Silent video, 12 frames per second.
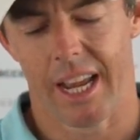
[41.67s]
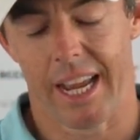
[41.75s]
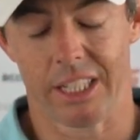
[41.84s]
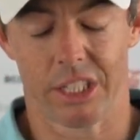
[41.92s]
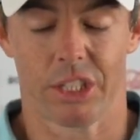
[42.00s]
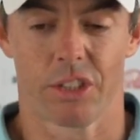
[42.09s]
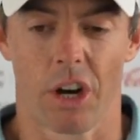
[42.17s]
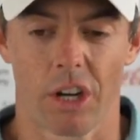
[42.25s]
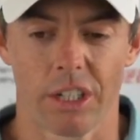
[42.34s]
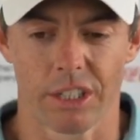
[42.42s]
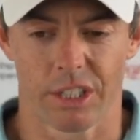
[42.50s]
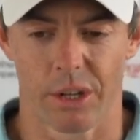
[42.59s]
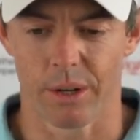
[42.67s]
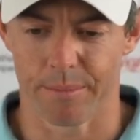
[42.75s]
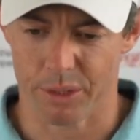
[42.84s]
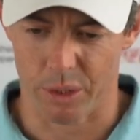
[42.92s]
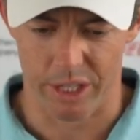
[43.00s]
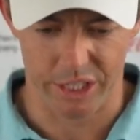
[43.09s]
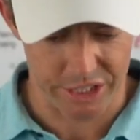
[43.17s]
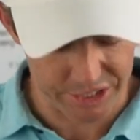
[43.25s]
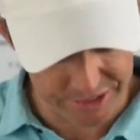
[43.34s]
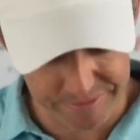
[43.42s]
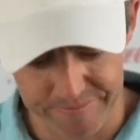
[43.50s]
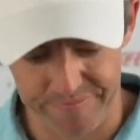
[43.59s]
is a struggle. So I'm sort of just
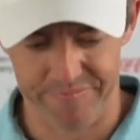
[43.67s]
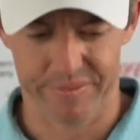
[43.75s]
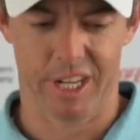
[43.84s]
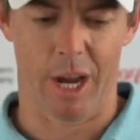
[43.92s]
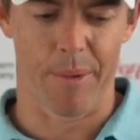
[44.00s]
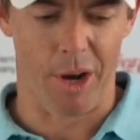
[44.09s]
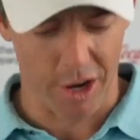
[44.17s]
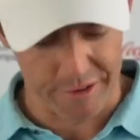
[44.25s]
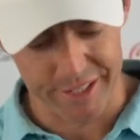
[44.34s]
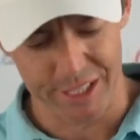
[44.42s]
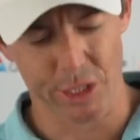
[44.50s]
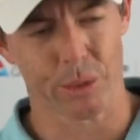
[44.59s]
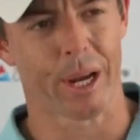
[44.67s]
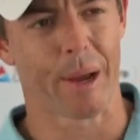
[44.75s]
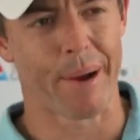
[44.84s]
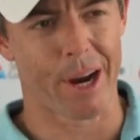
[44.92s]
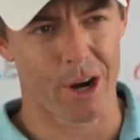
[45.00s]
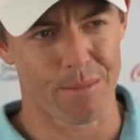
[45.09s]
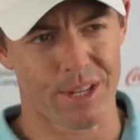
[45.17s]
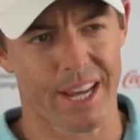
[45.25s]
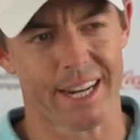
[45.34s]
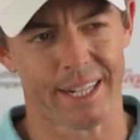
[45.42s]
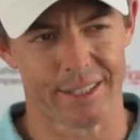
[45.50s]
coming out of it and swinging my arms at it,